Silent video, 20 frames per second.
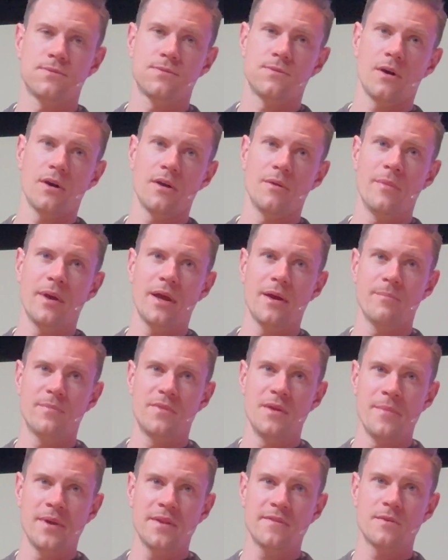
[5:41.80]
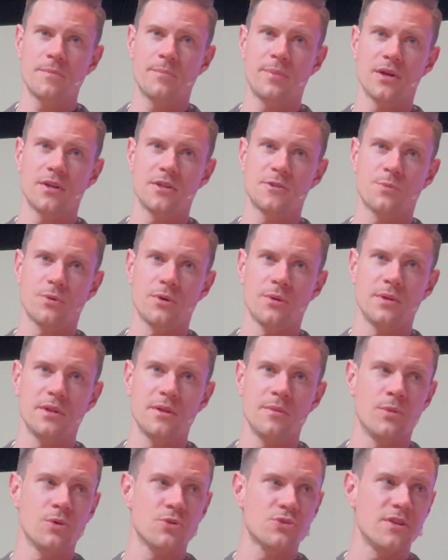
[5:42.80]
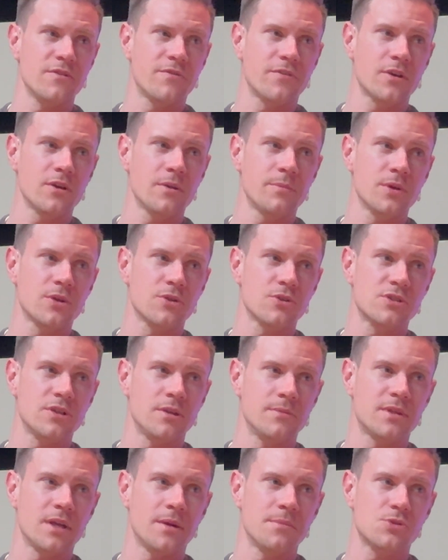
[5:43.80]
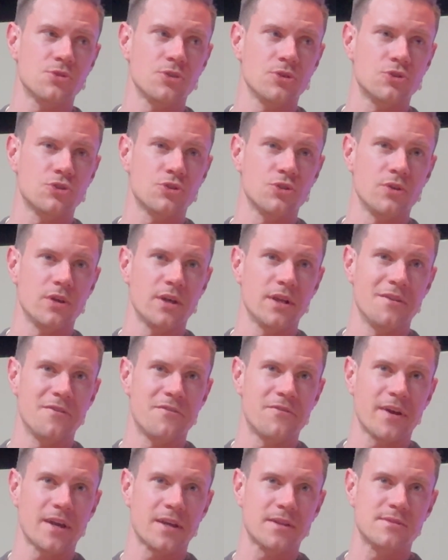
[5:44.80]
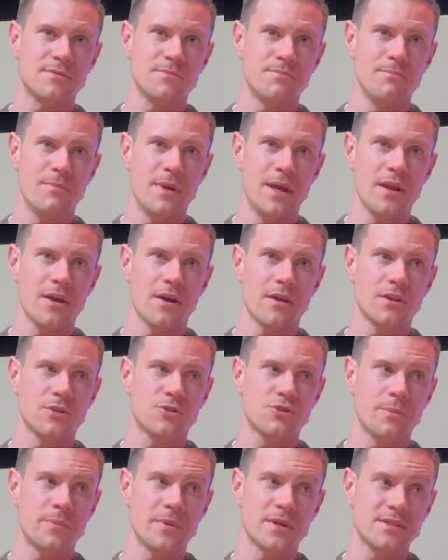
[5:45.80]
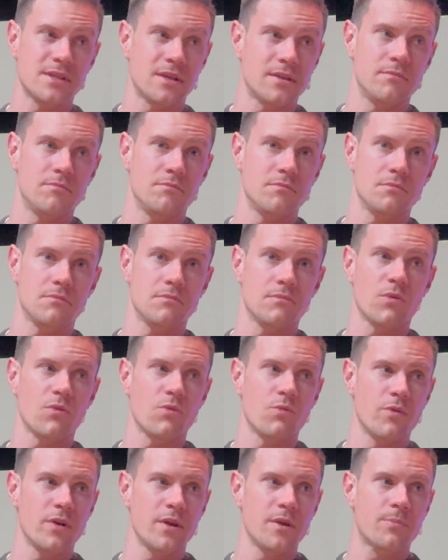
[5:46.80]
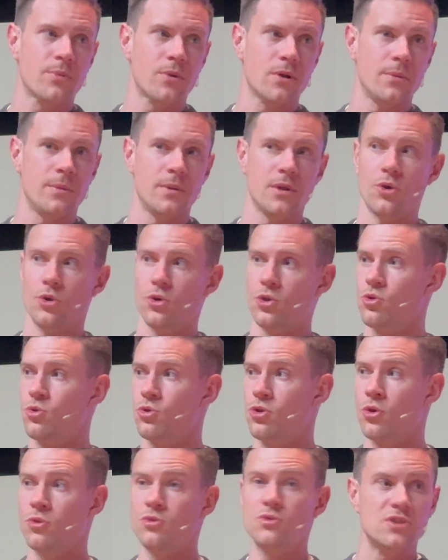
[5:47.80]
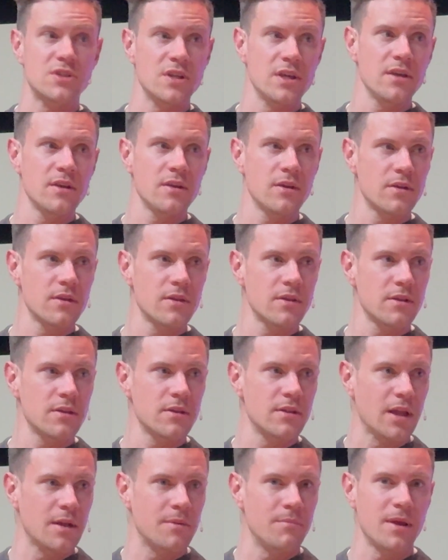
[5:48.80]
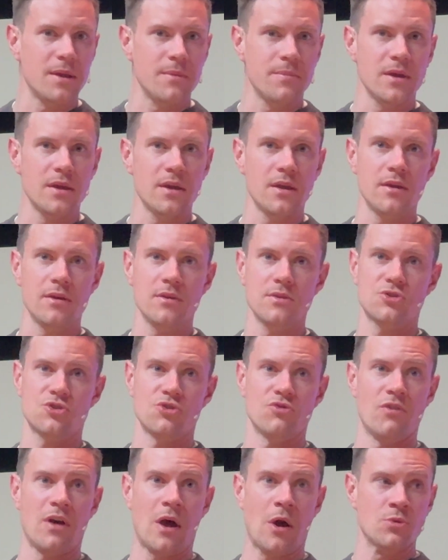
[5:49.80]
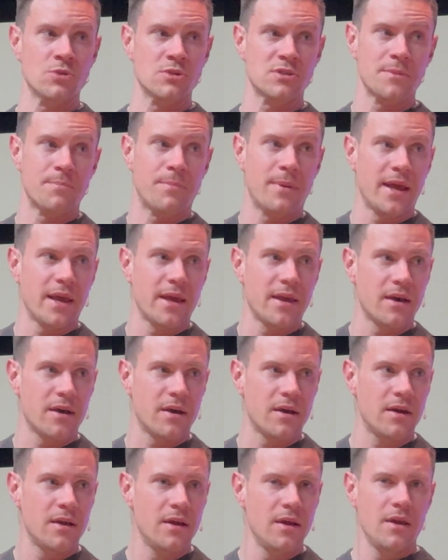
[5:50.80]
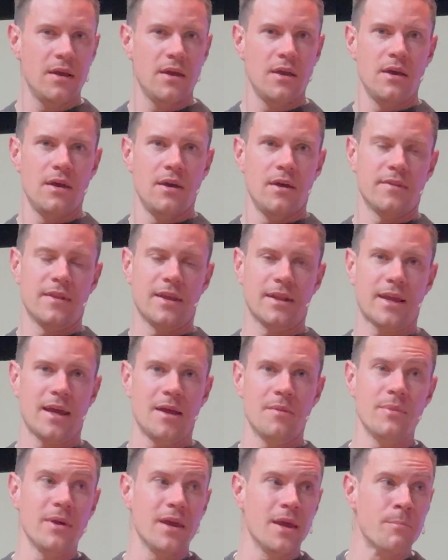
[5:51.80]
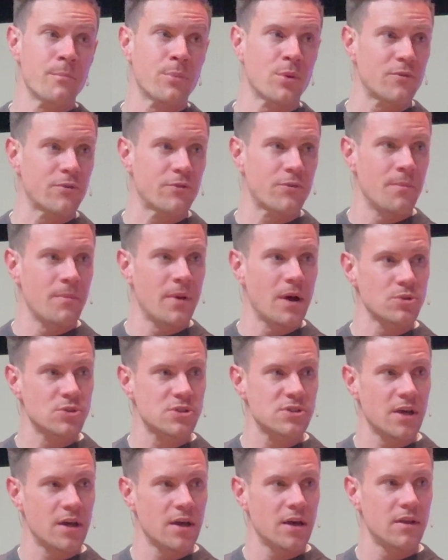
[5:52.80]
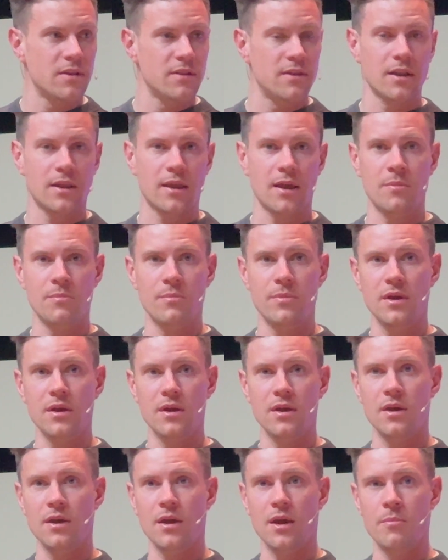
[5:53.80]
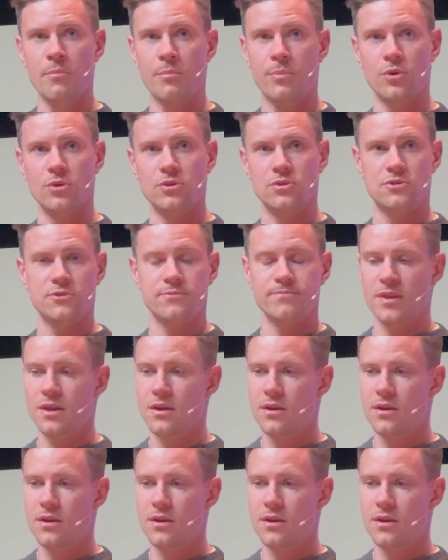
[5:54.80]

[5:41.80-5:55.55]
well, the mental part is probably the most difficult because sometimes also it affects many other topics that we probably or you don't see mm-hmm. that maybe surrounds a player. That can be input from outside. That can be input